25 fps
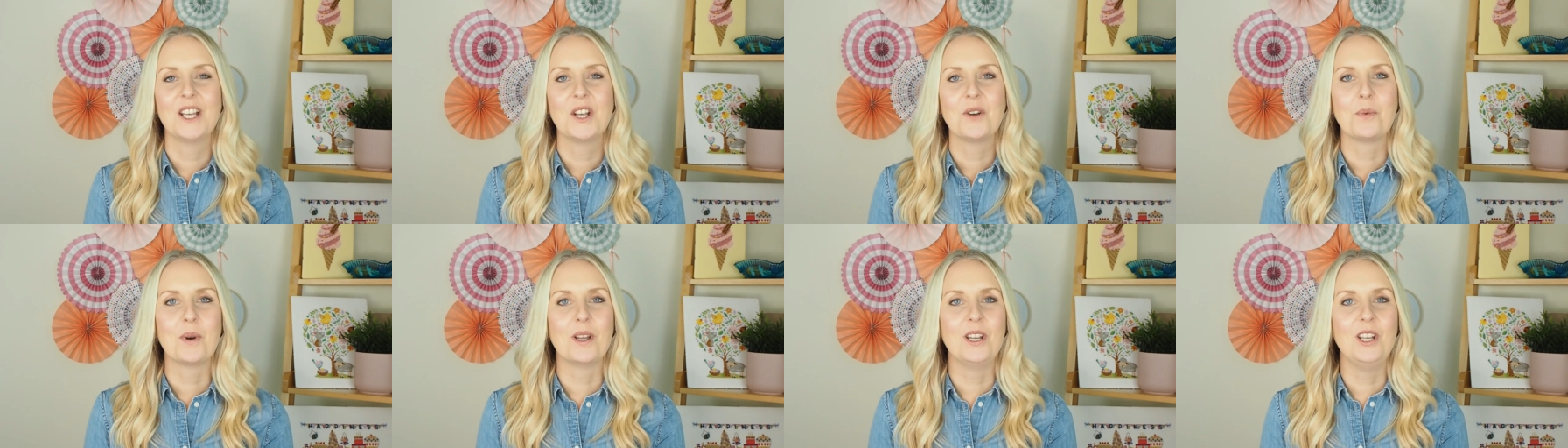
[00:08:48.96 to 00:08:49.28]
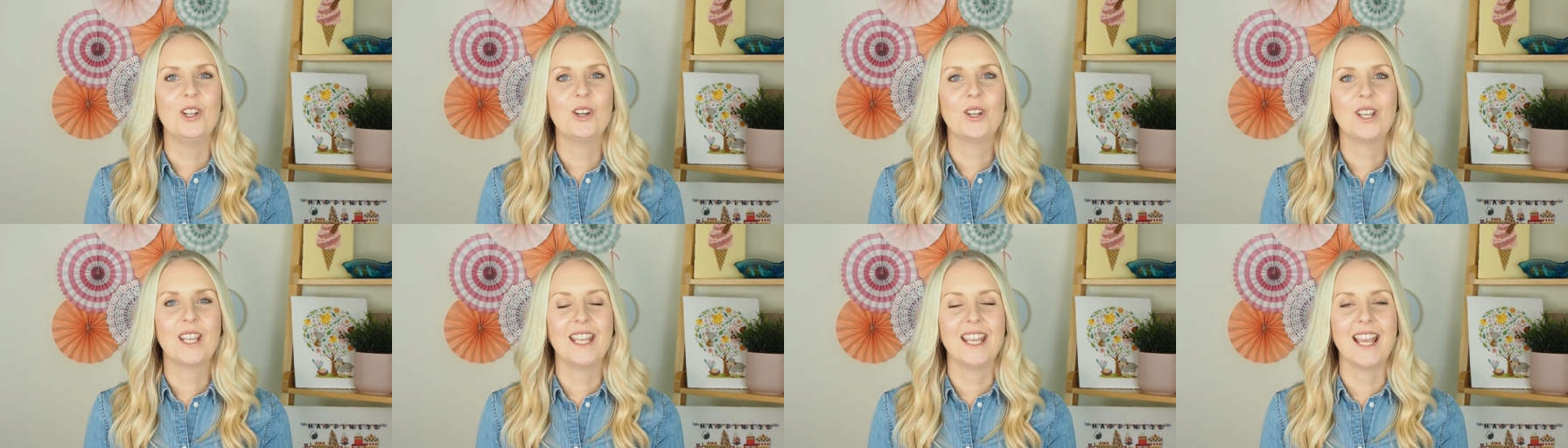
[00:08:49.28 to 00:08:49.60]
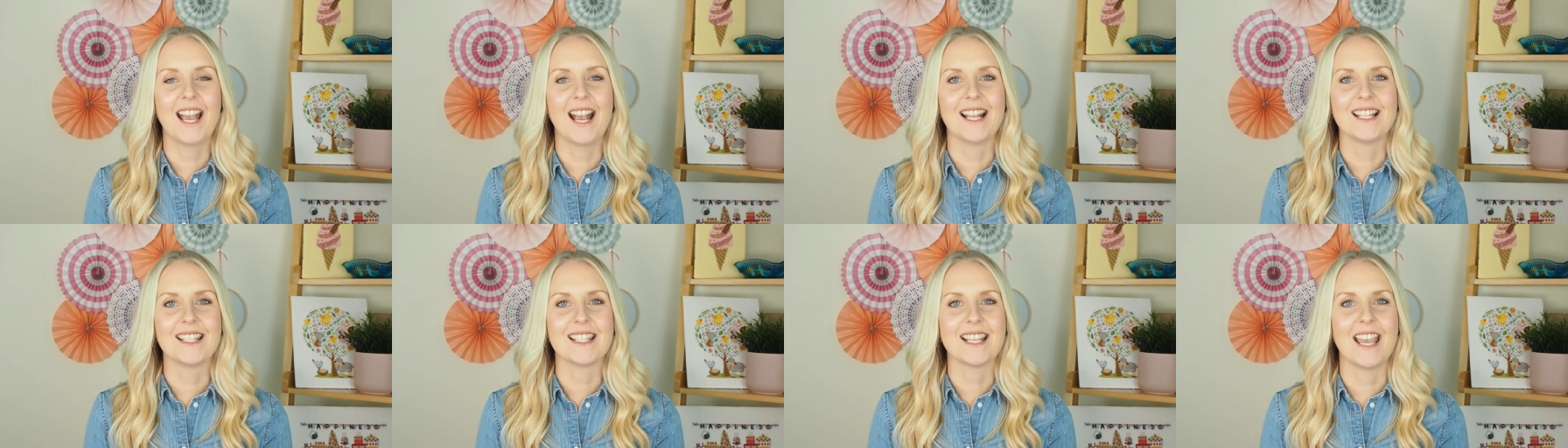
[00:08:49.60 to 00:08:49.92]
When looking
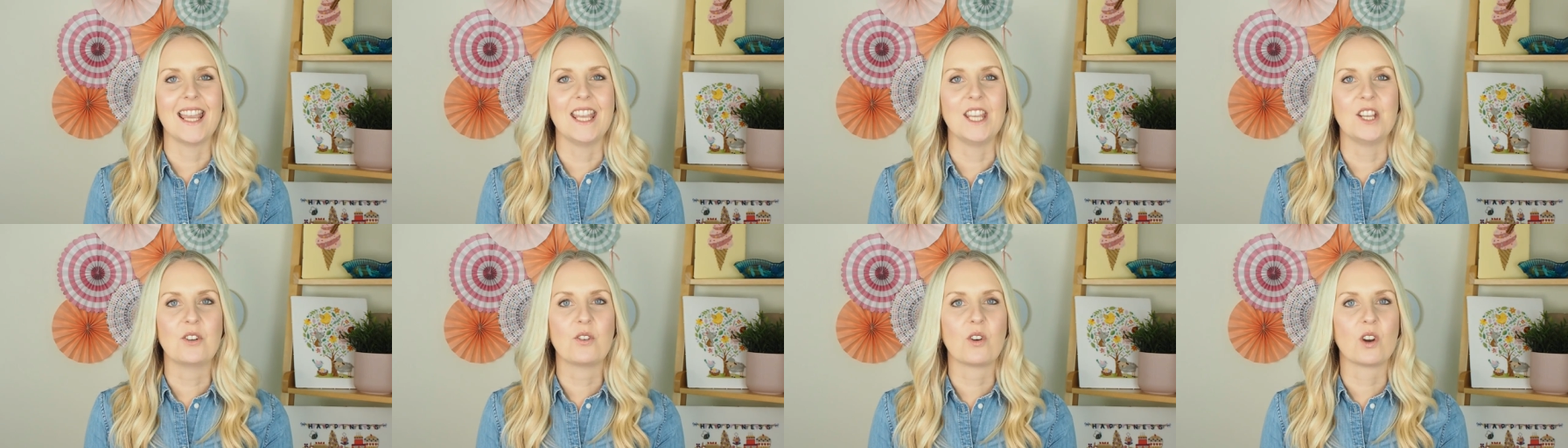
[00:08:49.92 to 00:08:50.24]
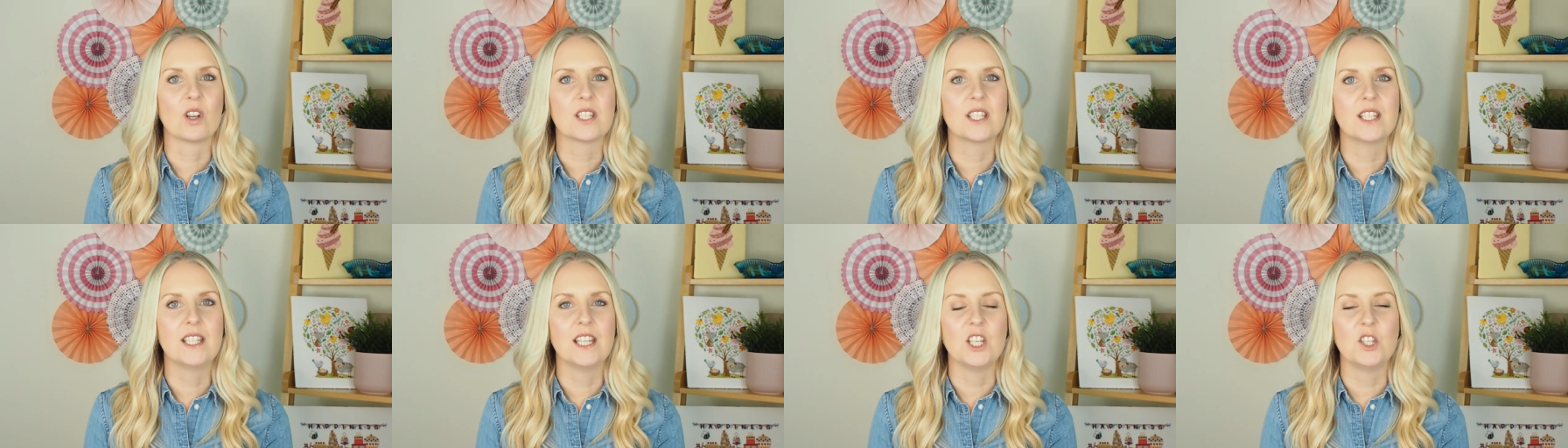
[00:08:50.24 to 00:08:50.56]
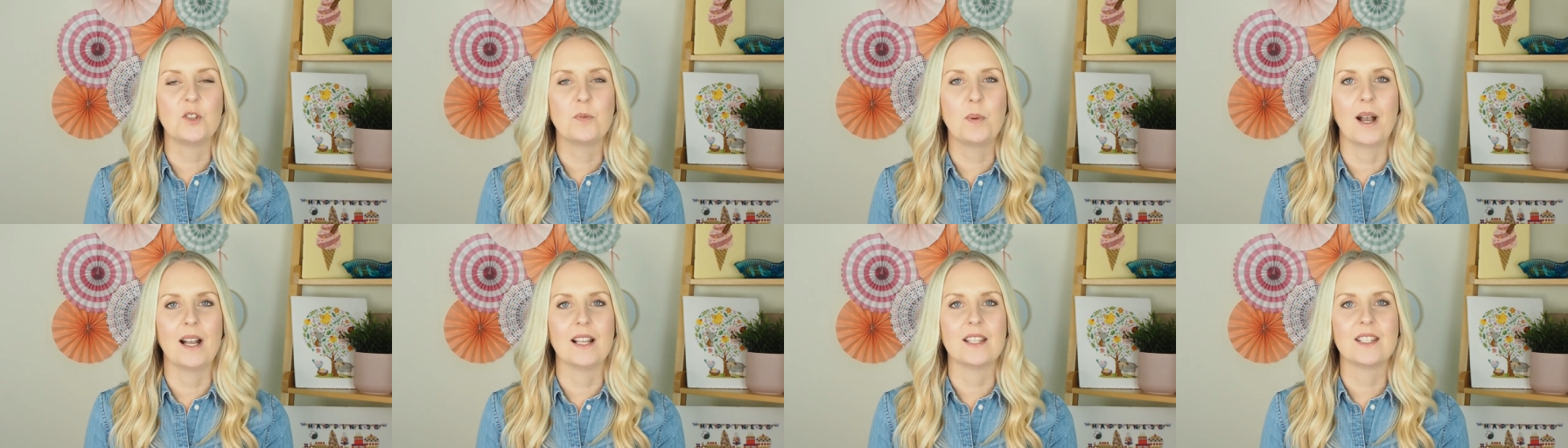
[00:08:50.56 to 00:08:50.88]
at a
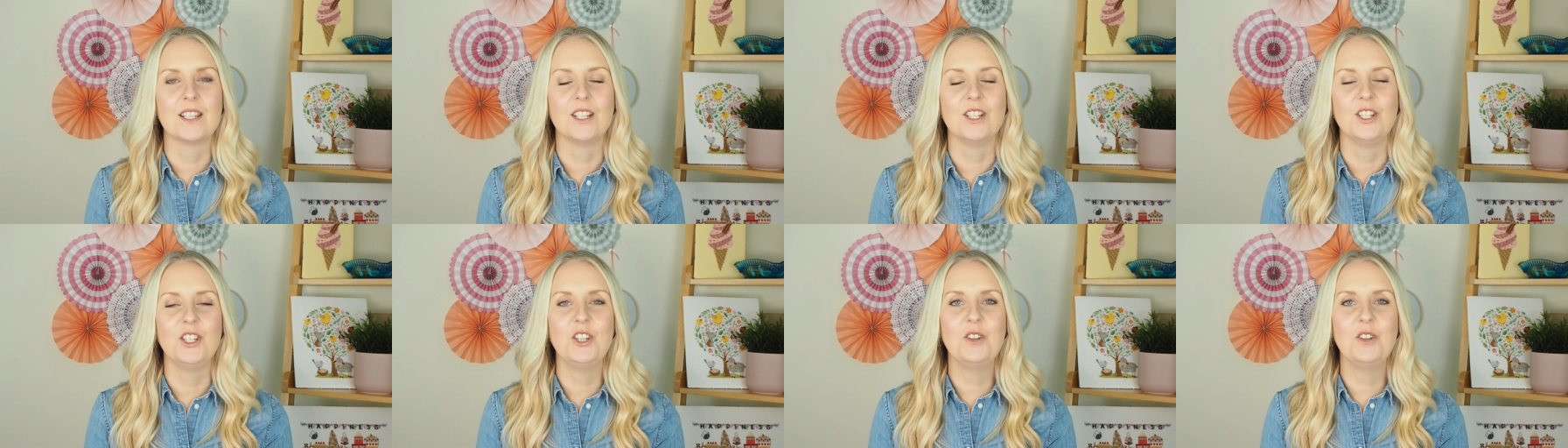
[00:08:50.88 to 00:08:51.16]
cross-stitch pattern,